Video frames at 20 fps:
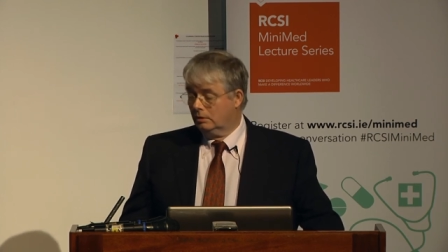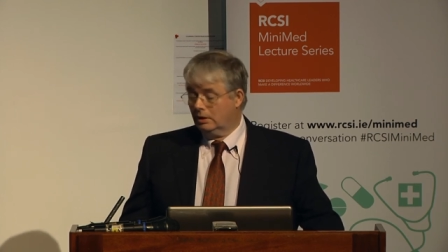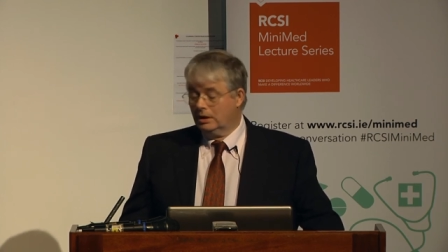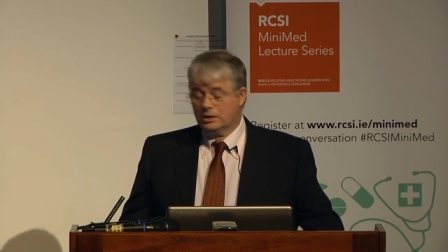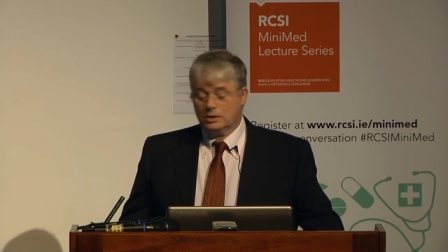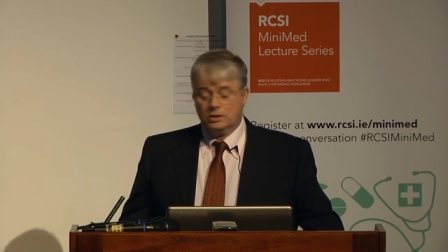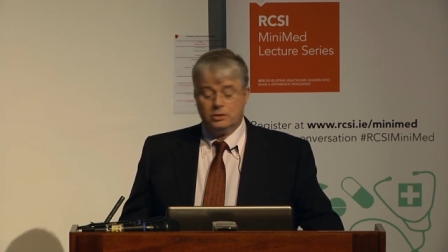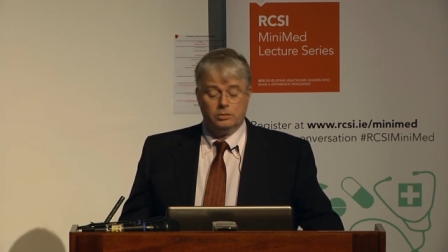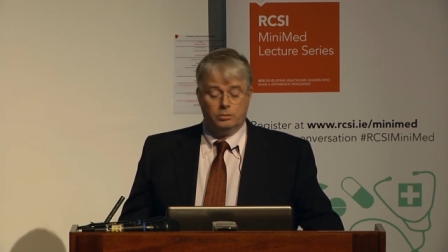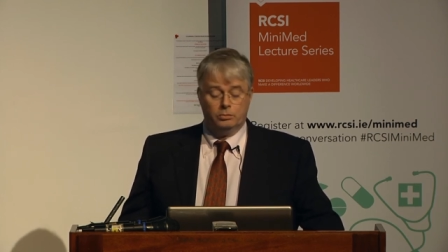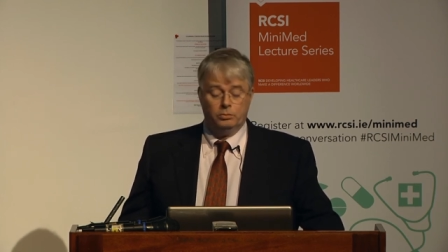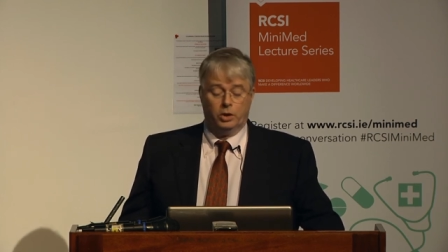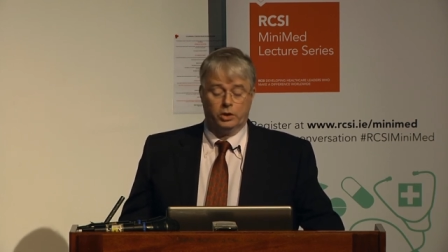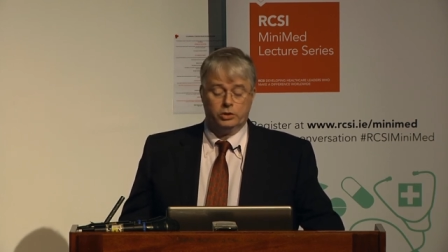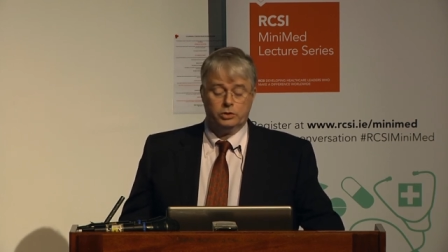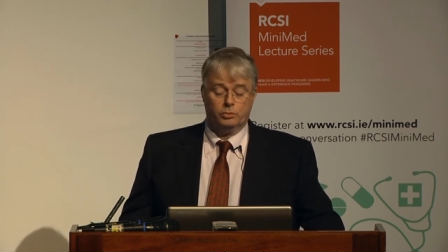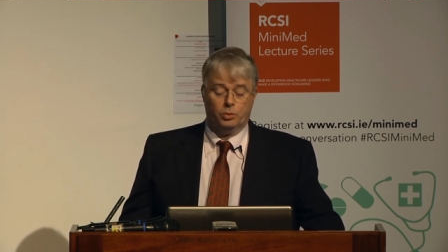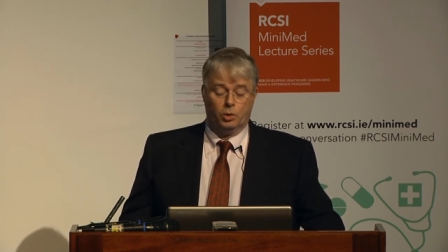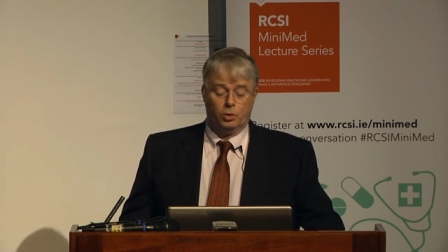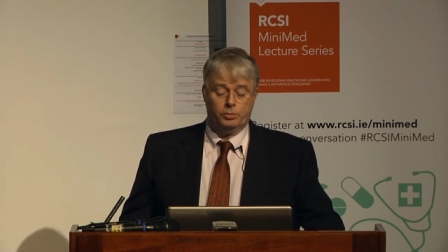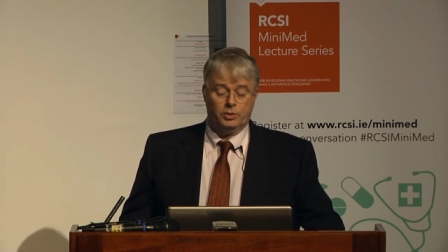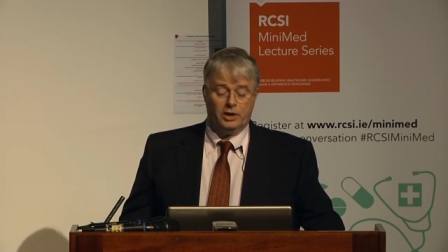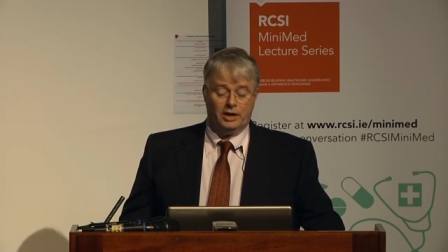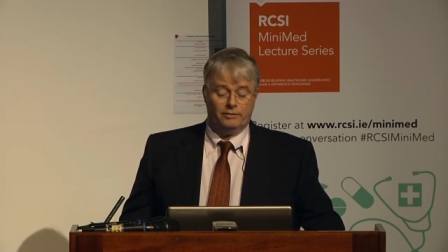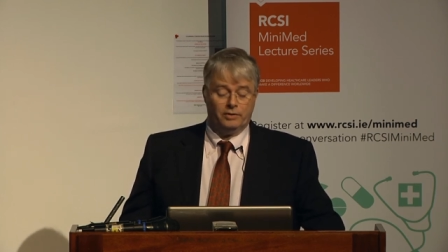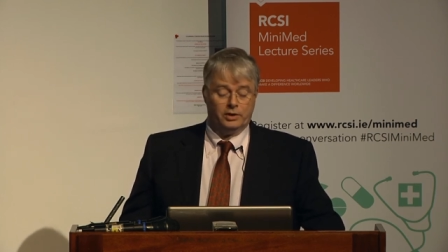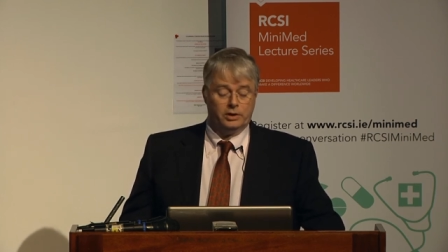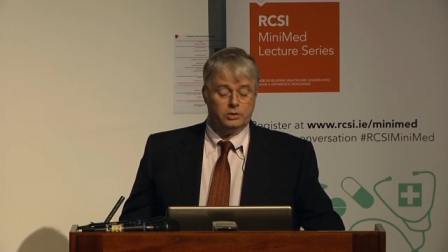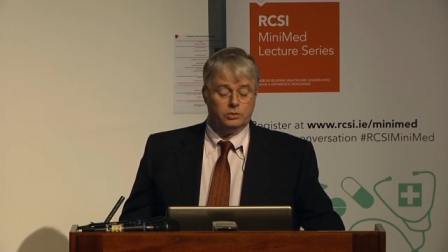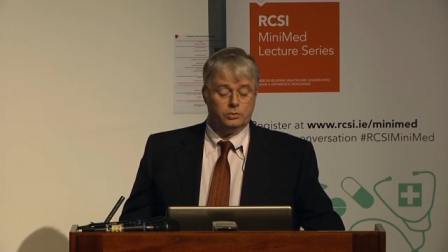it's much more
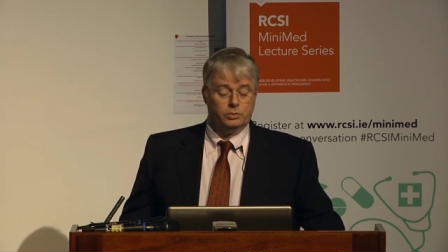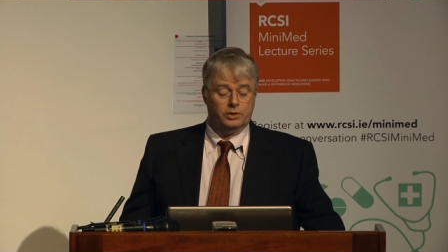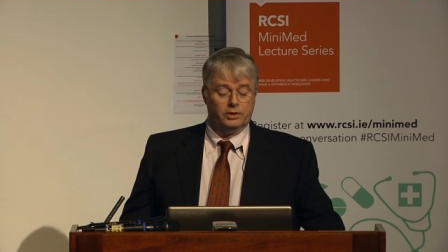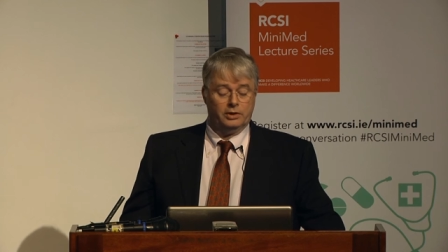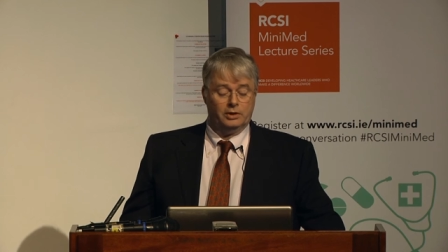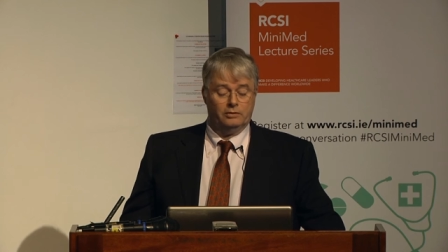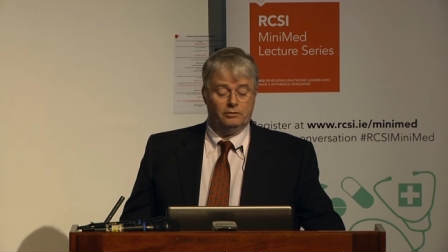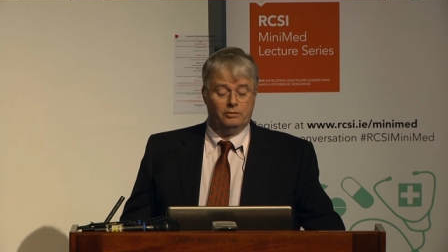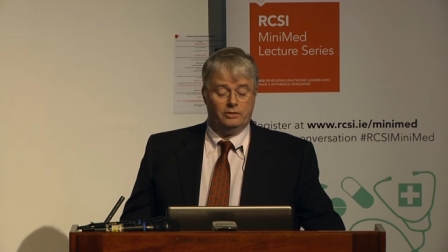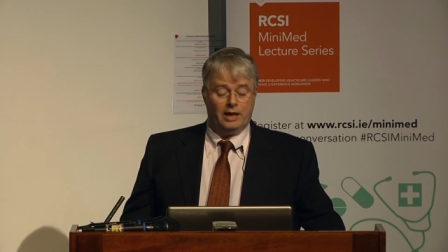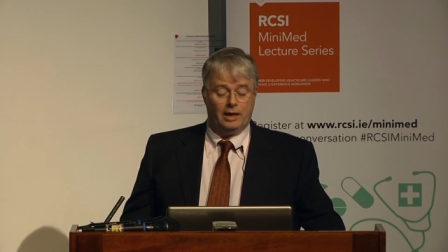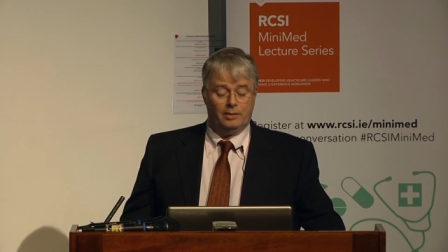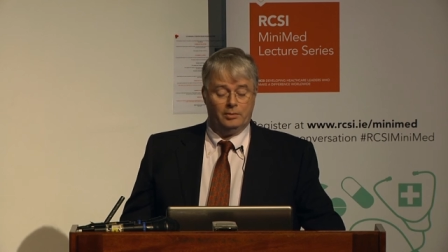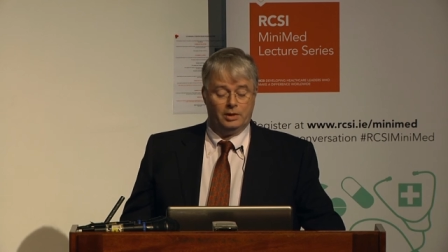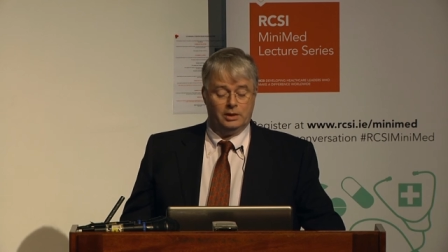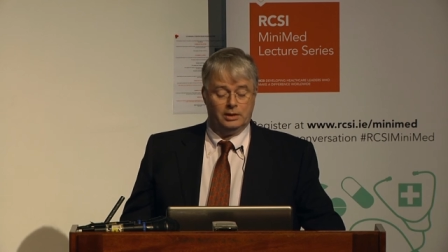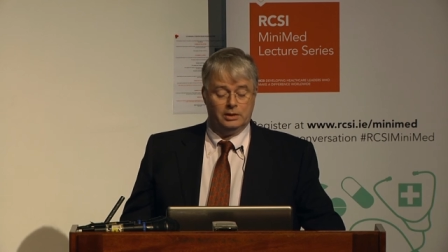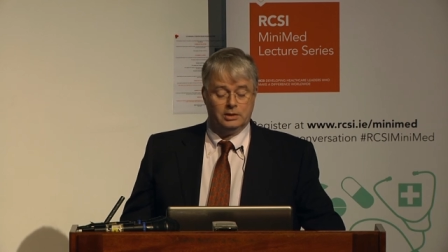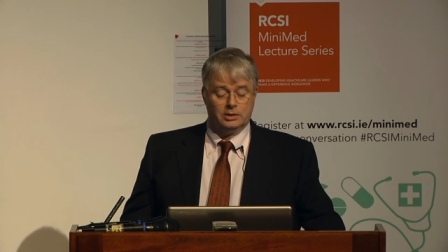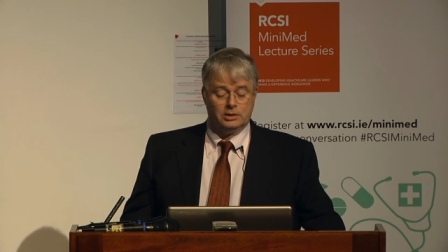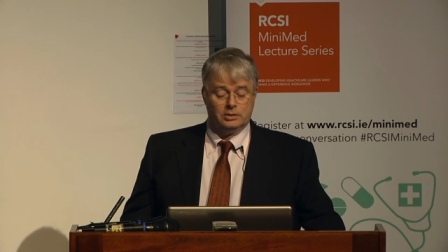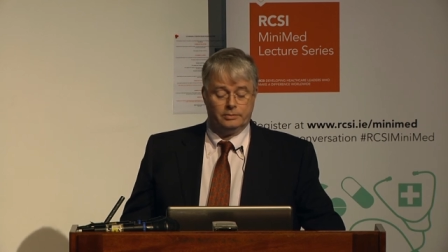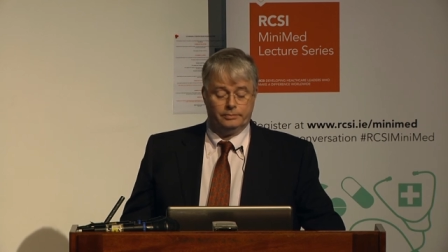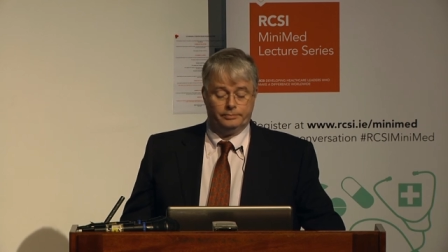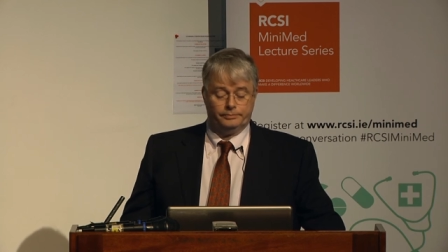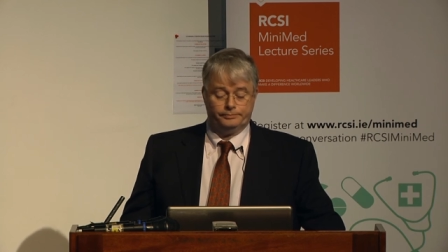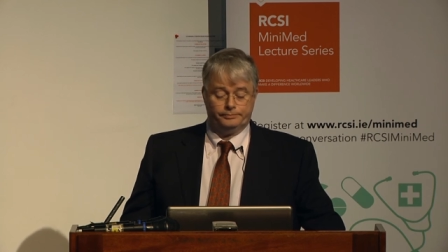prevalent within families.